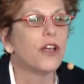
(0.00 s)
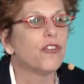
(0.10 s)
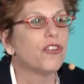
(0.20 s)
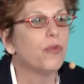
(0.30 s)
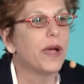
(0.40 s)

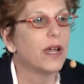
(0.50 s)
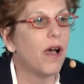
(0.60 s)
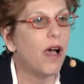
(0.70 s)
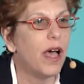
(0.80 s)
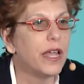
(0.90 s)
She went
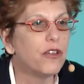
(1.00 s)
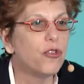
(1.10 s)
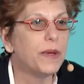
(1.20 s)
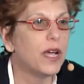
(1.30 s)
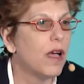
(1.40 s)
on
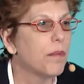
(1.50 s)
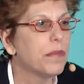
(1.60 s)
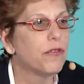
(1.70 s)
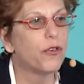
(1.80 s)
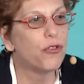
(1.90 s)
to
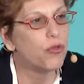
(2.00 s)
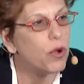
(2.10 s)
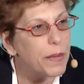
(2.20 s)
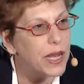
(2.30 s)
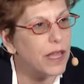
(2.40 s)
become the first
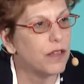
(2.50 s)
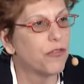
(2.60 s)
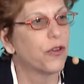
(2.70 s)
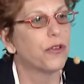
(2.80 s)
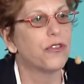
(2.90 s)
woman and the
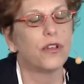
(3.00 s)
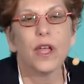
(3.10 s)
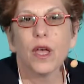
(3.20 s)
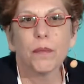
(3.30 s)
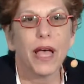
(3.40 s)
first
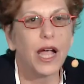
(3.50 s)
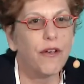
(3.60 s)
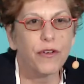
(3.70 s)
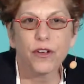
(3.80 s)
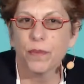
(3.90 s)
Black
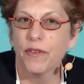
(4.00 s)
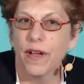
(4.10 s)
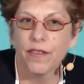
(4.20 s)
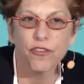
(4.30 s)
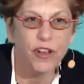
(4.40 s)
African to be
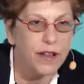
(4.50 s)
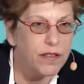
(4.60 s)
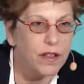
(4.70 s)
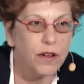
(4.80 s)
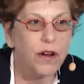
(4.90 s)
Vice
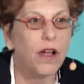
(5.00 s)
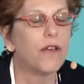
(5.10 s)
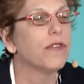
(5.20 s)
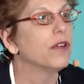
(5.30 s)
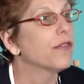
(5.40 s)
Chancellor
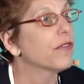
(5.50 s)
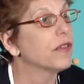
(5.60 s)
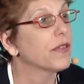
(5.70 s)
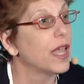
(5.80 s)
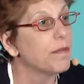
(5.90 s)
of
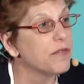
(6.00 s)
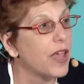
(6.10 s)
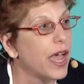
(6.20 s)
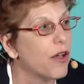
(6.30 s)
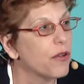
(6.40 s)
University of Cape
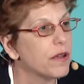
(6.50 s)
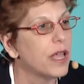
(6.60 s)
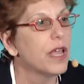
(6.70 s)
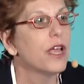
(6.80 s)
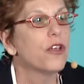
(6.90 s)

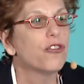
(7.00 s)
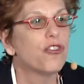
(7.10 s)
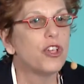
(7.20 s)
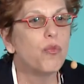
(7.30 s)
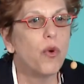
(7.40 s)
Town.
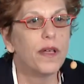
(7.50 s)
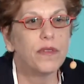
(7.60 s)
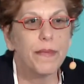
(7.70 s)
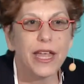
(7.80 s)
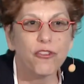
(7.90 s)
She
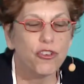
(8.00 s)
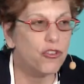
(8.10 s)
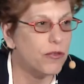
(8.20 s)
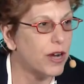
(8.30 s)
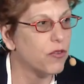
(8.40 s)
was a
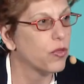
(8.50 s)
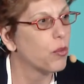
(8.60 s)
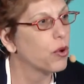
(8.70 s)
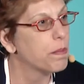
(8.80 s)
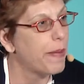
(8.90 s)
managing director of
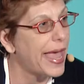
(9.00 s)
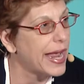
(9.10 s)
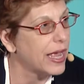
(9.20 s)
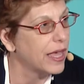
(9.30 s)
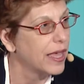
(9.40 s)
the World
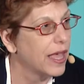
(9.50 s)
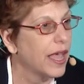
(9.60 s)
Bank.